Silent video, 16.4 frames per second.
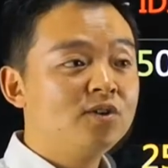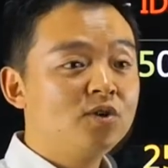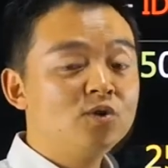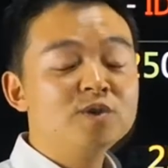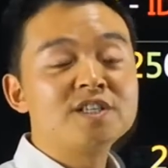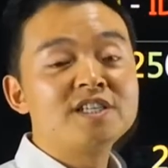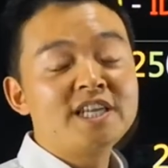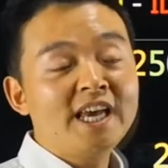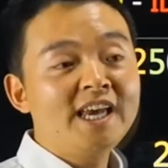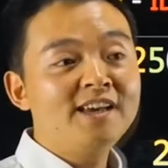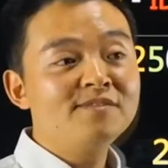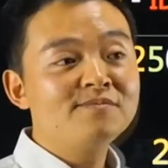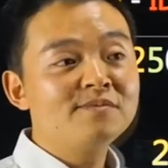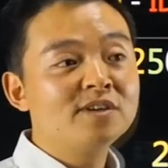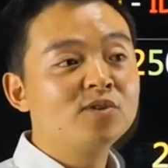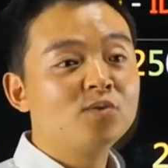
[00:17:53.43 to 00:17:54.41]
whose
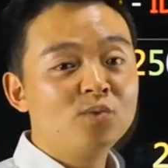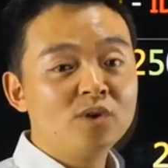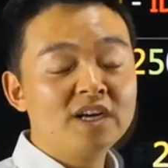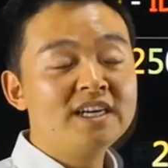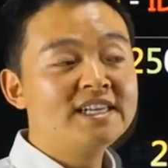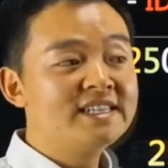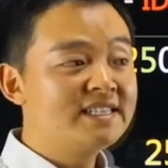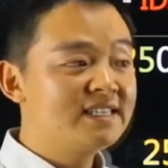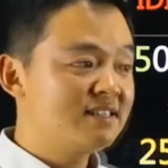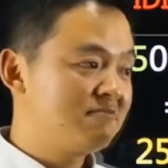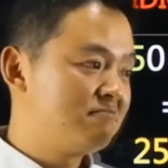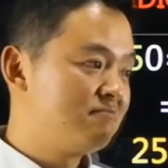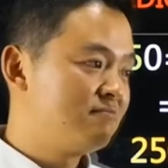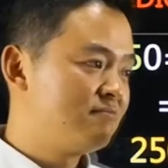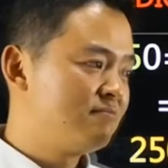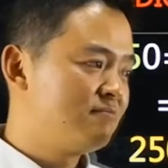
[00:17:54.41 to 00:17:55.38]
name was
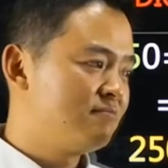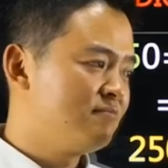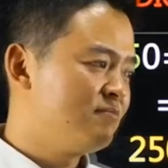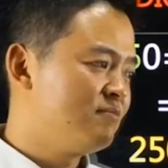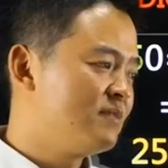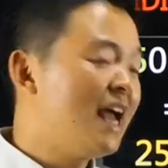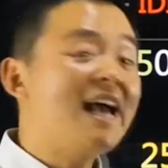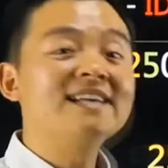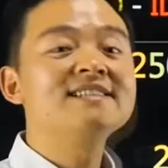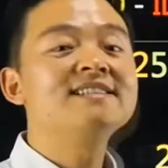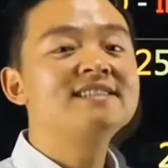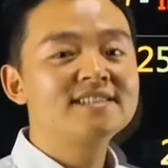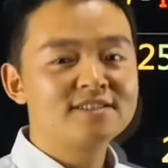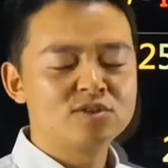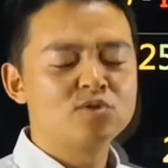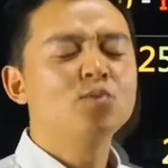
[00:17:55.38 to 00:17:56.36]

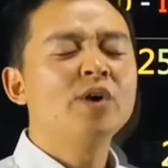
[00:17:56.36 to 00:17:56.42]
S.